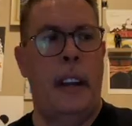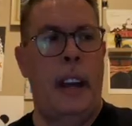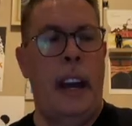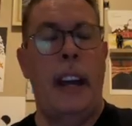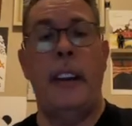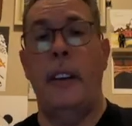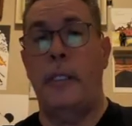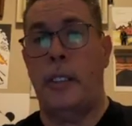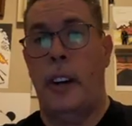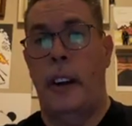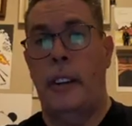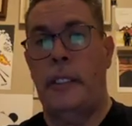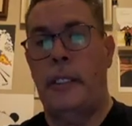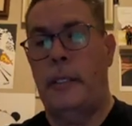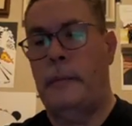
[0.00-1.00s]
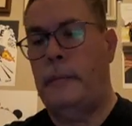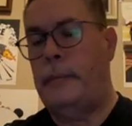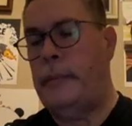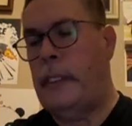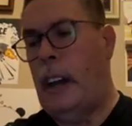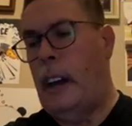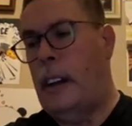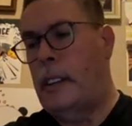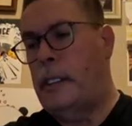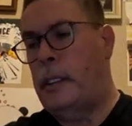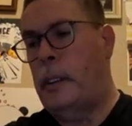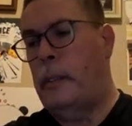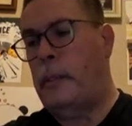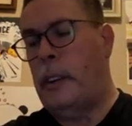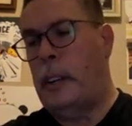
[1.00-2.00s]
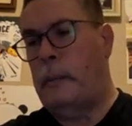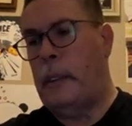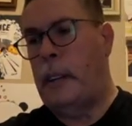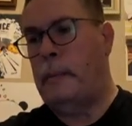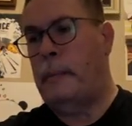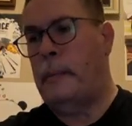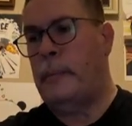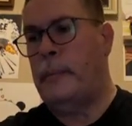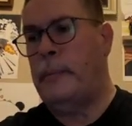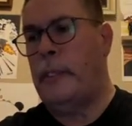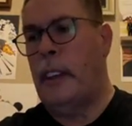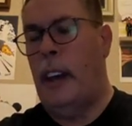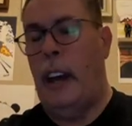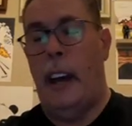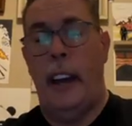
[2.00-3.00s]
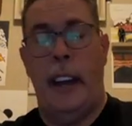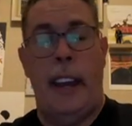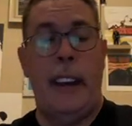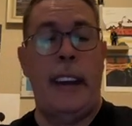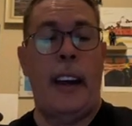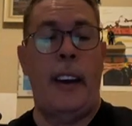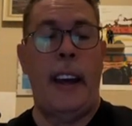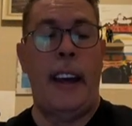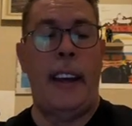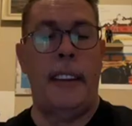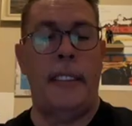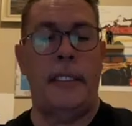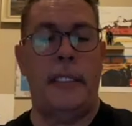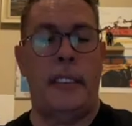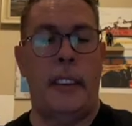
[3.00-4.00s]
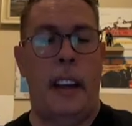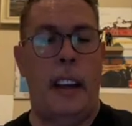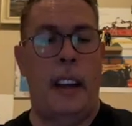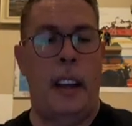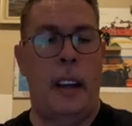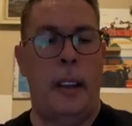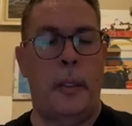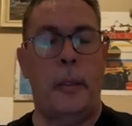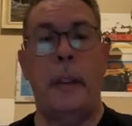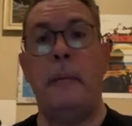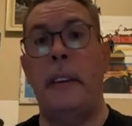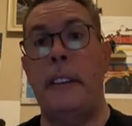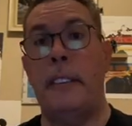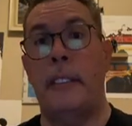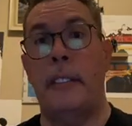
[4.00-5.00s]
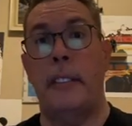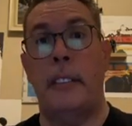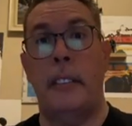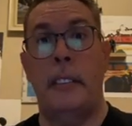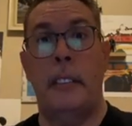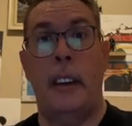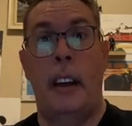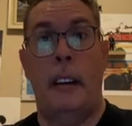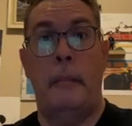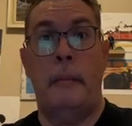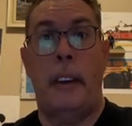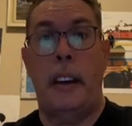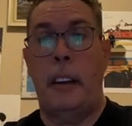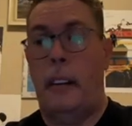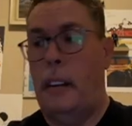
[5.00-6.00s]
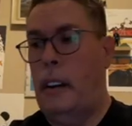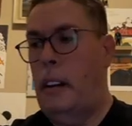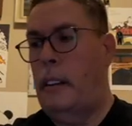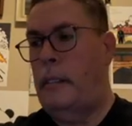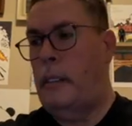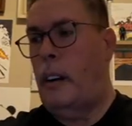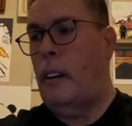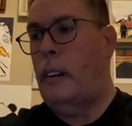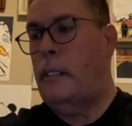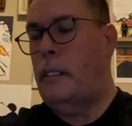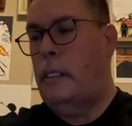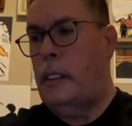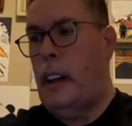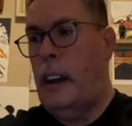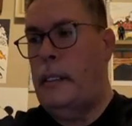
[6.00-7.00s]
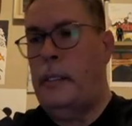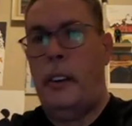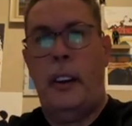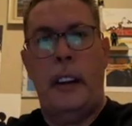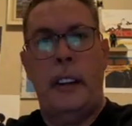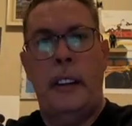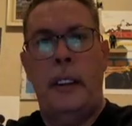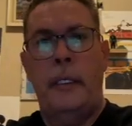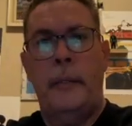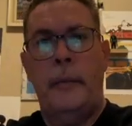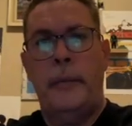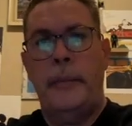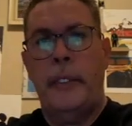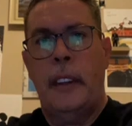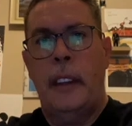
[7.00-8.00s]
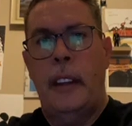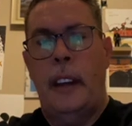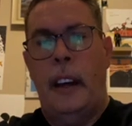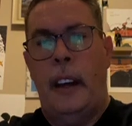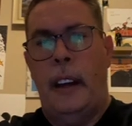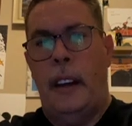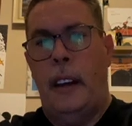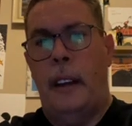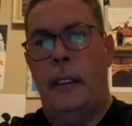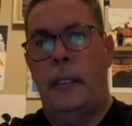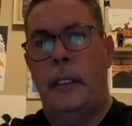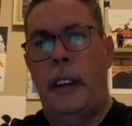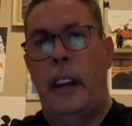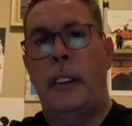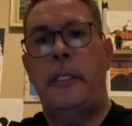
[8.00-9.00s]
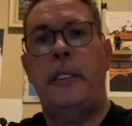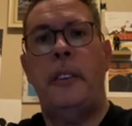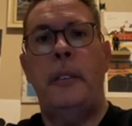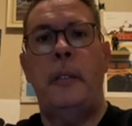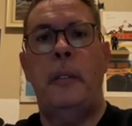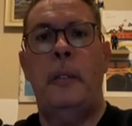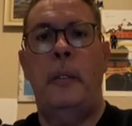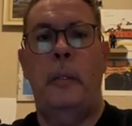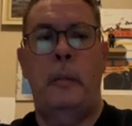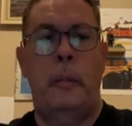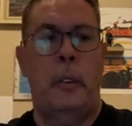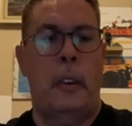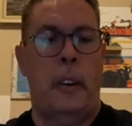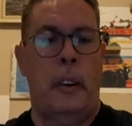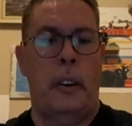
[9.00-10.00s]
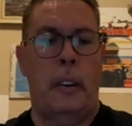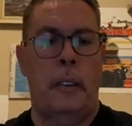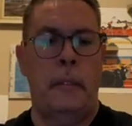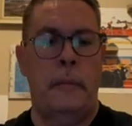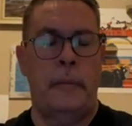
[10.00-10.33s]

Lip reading: at no charge to a friend of mine. He now has 3 pieces of art that I've created. The other 2 were